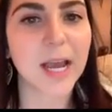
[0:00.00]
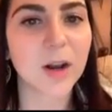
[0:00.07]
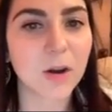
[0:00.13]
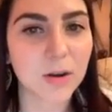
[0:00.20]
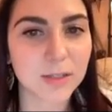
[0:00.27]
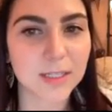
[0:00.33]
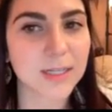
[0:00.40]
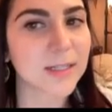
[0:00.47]
It
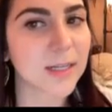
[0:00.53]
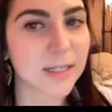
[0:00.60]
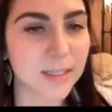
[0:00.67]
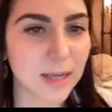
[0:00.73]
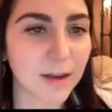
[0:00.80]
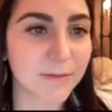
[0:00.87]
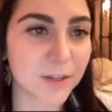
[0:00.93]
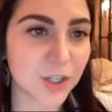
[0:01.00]
causes
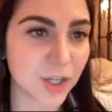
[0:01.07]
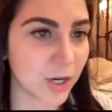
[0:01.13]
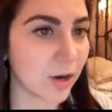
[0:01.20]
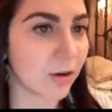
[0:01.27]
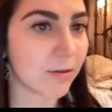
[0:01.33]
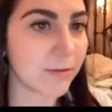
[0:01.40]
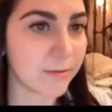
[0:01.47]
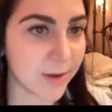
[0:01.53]

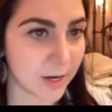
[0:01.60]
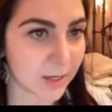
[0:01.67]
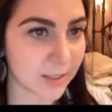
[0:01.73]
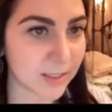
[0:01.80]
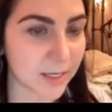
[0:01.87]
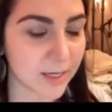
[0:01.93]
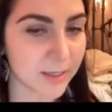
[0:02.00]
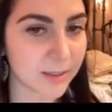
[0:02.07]
esophageal
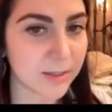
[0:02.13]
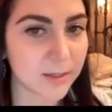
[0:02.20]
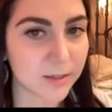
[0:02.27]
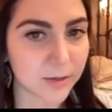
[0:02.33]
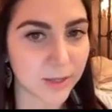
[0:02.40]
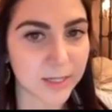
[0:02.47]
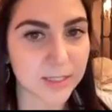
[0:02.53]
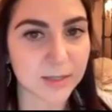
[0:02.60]
varices.
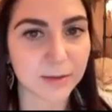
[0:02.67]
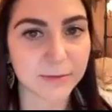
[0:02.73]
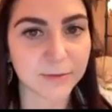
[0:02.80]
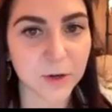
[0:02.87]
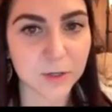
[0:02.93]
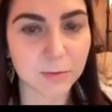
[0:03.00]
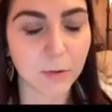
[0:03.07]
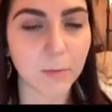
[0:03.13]
So that's the
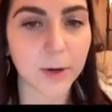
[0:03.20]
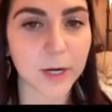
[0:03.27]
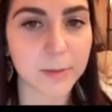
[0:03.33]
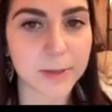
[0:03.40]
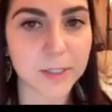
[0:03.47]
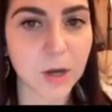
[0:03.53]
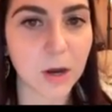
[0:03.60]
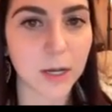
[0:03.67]
first one we're going to
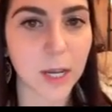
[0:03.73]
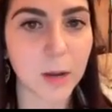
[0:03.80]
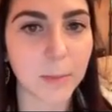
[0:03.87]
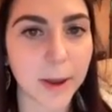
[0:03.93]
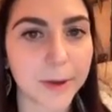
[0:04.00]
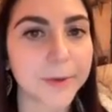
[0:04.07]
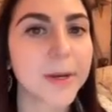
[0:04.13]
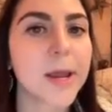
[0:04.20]
be talking
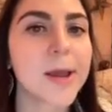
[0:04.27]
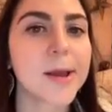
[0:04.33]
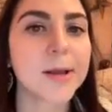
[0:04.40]
about.